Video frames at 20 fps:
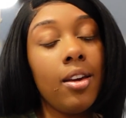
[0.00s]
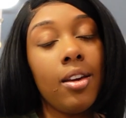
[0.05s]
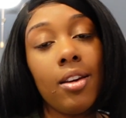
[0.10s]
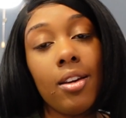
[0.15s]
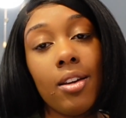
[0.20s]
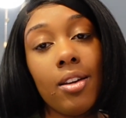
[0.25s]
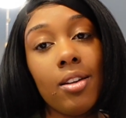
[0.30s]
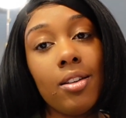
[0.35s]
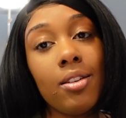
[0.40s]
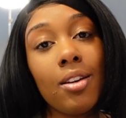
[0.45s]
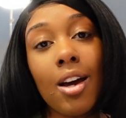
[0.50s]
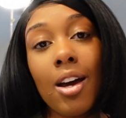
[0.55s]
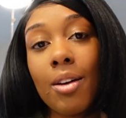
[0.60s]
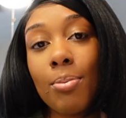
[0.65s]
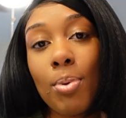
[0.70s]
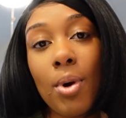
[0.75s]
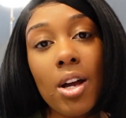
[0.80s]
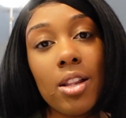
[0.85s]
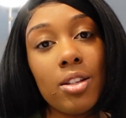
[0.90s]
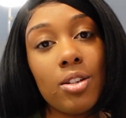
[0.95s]
and
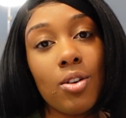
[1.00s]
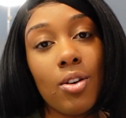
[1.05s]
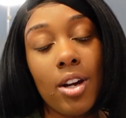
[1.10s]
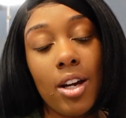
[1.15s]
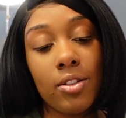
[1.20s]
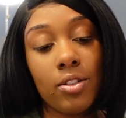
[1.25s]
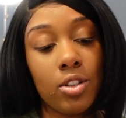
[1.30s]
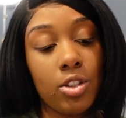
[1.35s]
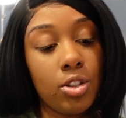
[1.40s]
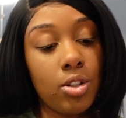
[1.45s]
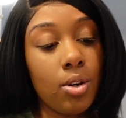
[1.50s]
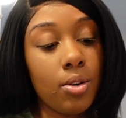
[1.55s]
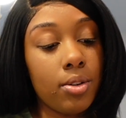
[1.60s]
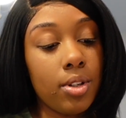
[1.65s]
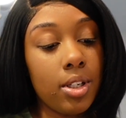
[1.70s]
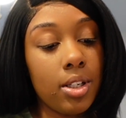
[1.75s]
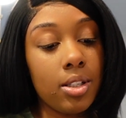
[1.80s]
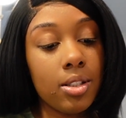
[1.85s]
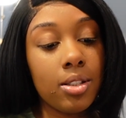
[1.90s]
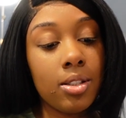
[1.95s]
I'm probably gonna have to show
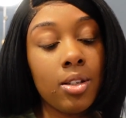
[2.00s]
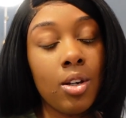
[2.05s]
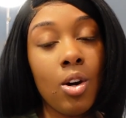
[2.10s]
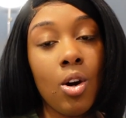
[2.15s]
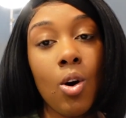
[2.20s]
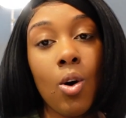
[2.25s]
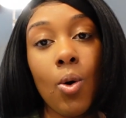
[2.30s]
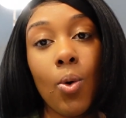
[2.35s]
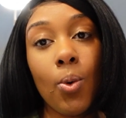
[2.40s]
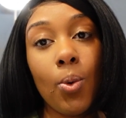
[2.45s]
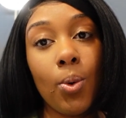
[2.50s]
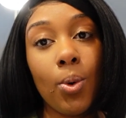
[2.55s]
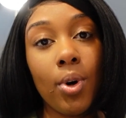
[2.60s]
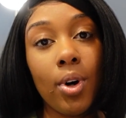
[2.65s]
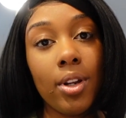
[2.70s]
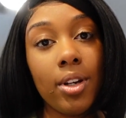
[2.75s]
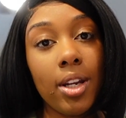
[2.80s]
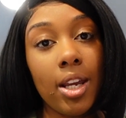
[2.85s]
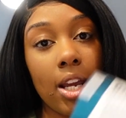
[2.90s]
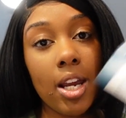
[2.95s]
this
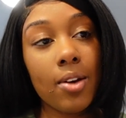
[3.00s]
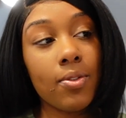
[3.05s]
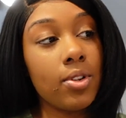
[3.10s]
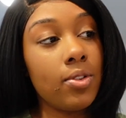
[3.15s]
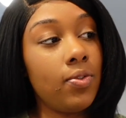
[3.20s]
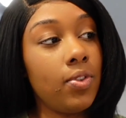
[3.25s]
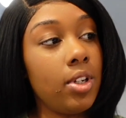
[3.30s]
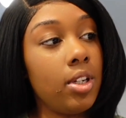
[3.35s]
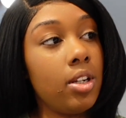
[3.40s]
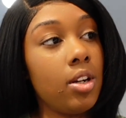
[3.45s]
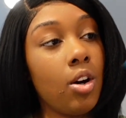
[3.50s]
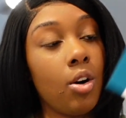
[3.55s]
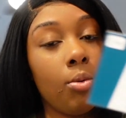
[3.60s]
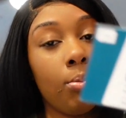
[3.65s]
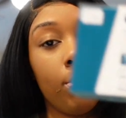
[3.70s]
on every video,